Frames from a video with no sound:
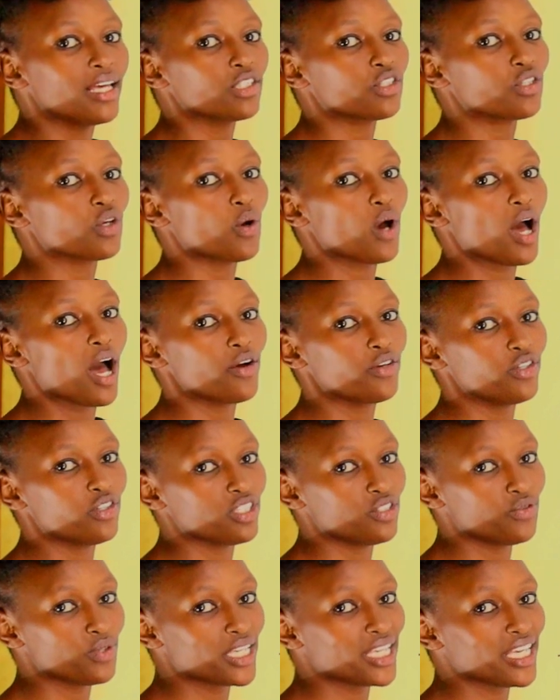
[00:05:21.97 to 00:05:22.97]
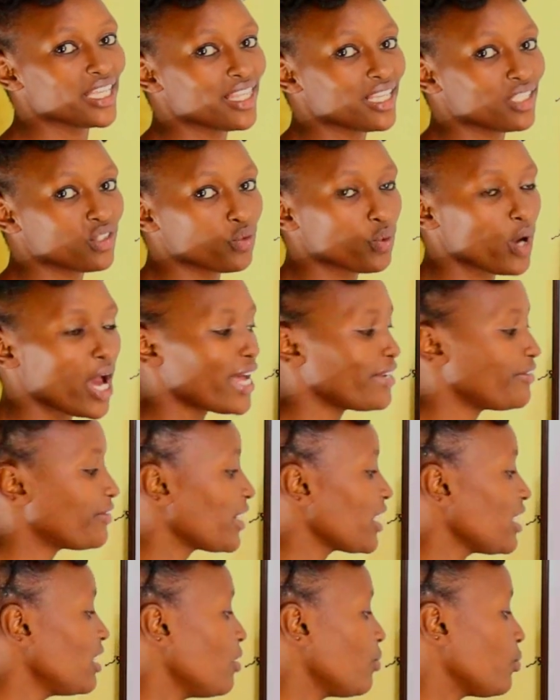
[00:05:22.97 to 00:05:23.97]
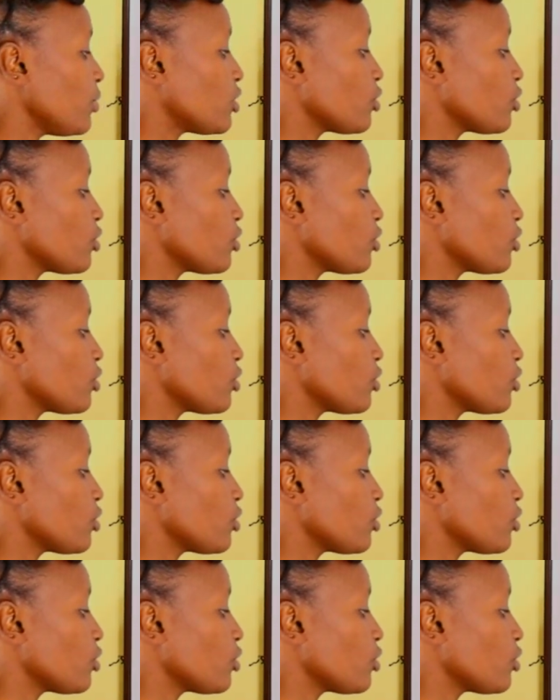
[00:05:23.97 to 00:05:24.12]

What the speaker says: So how did we get the 200?